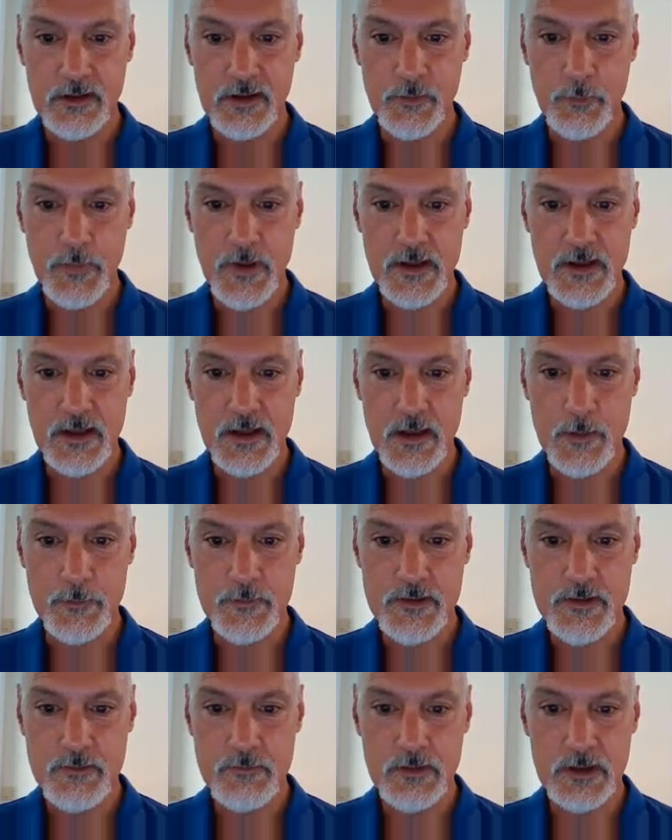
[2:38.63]
is picking
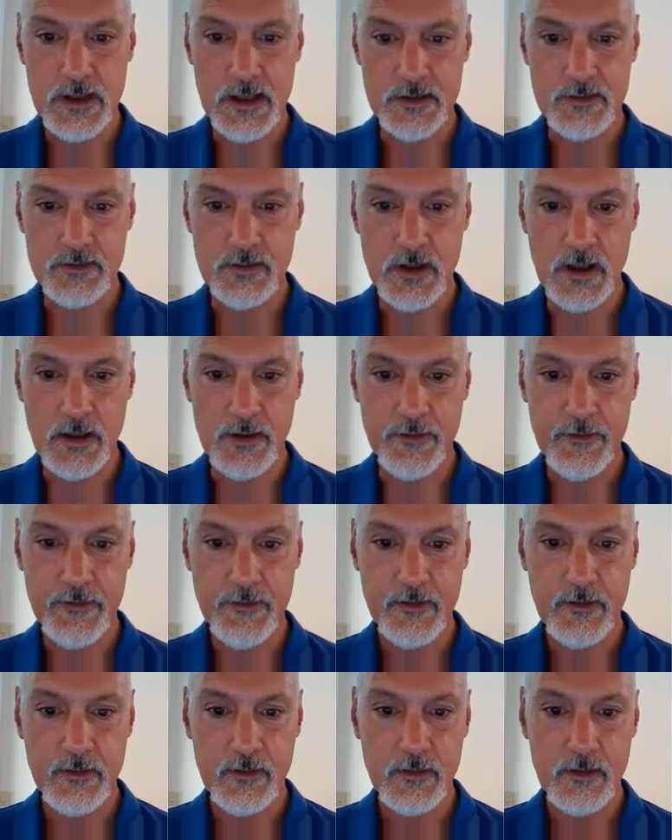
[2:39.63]
up two
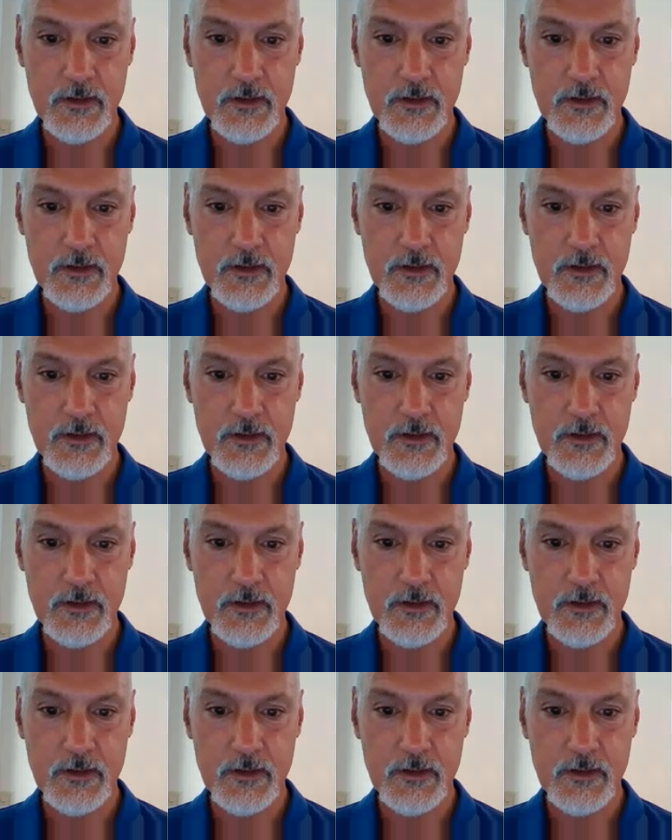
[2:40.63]
electrons